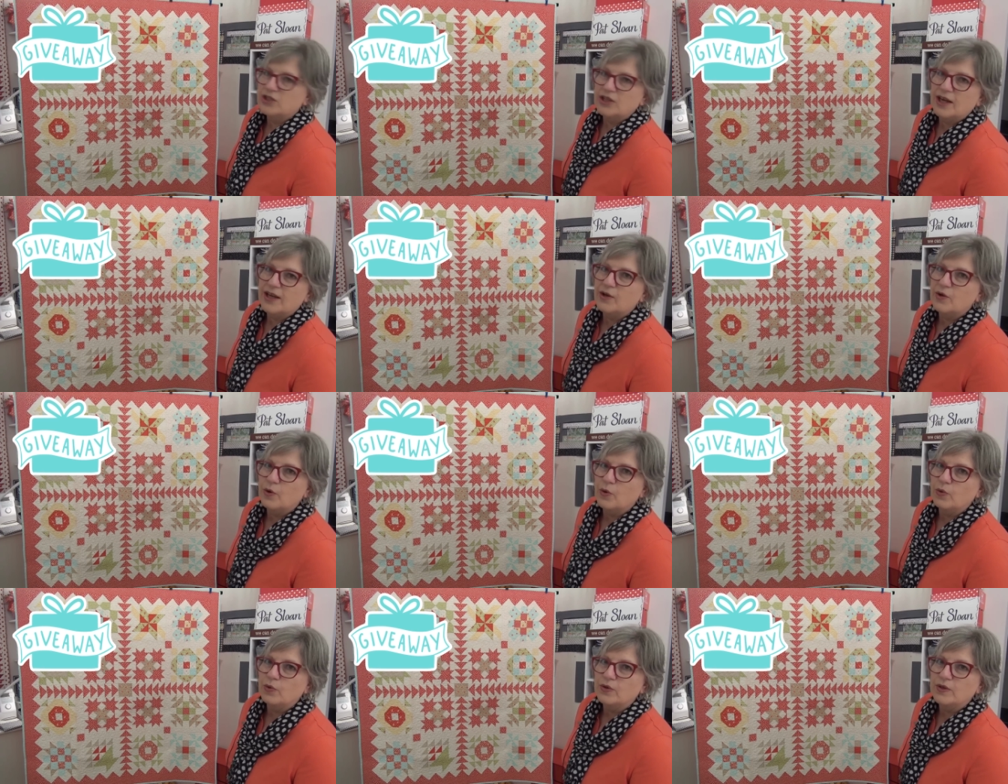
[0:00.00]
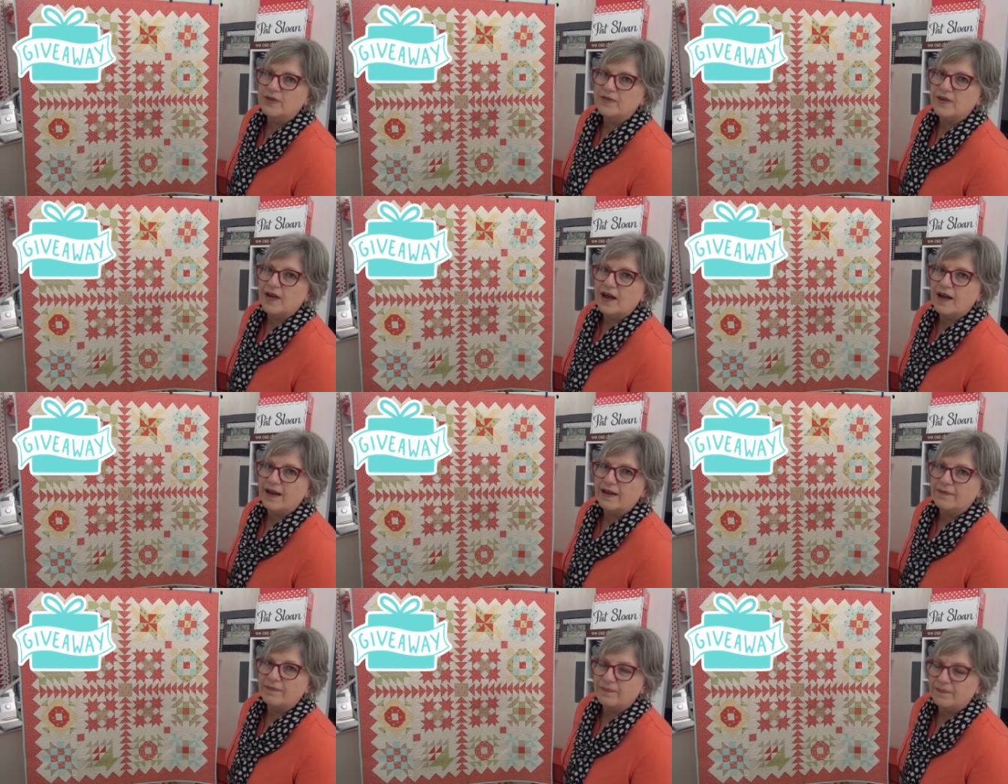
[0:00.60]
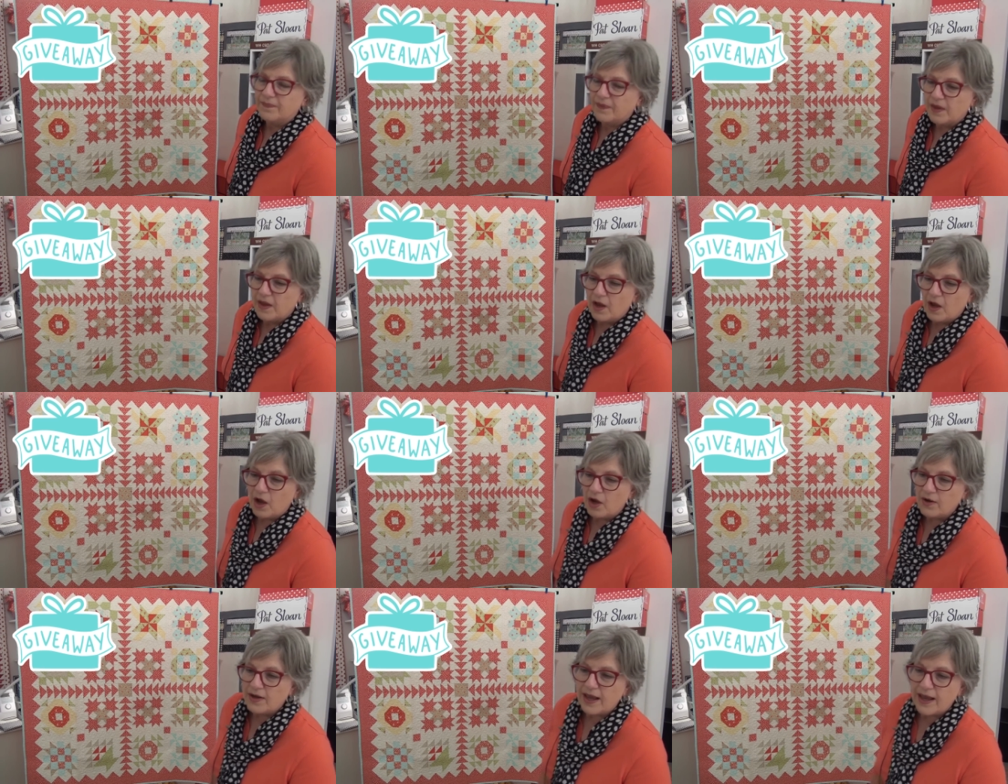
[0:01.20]
a cool design.
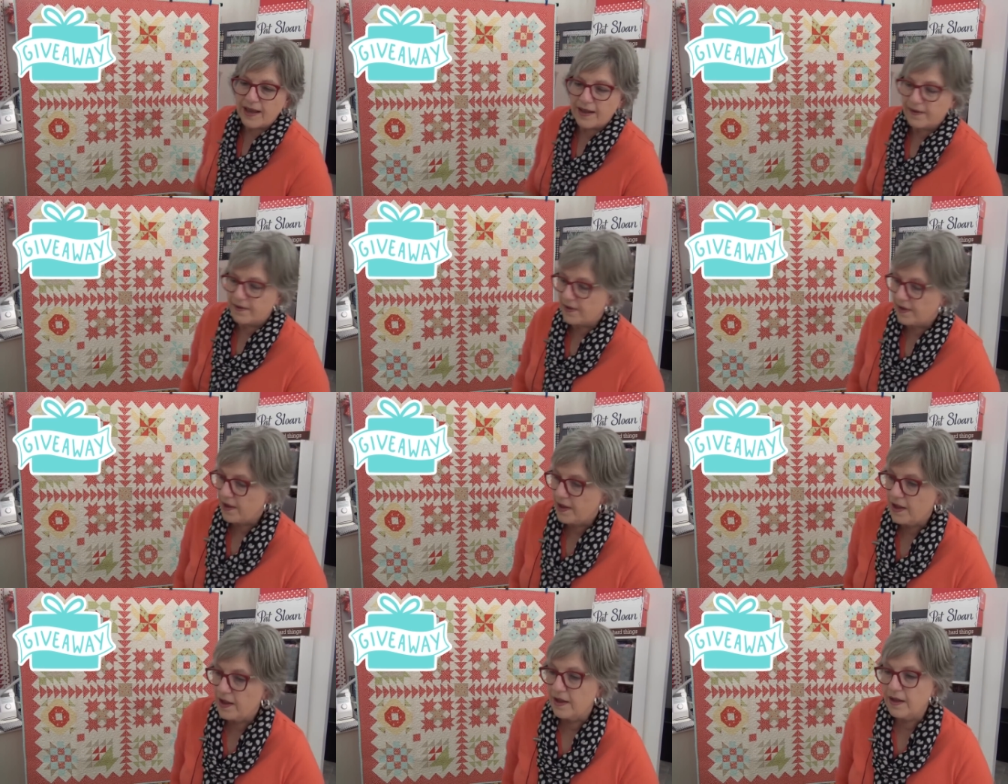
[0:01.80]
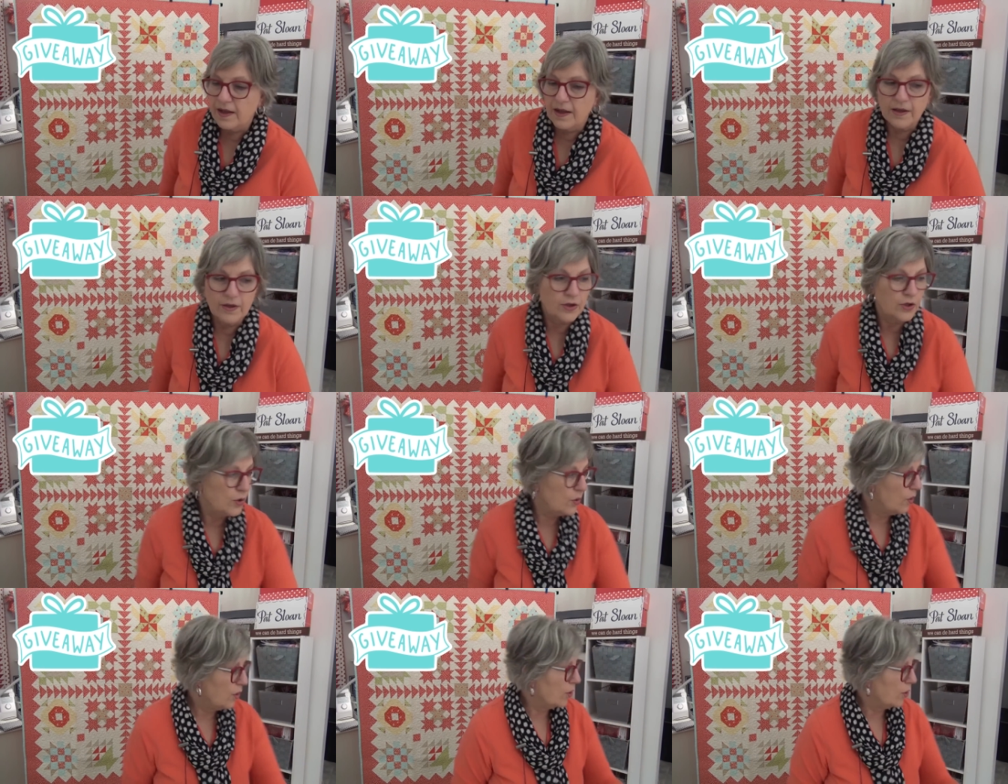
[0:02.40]
Okay, you are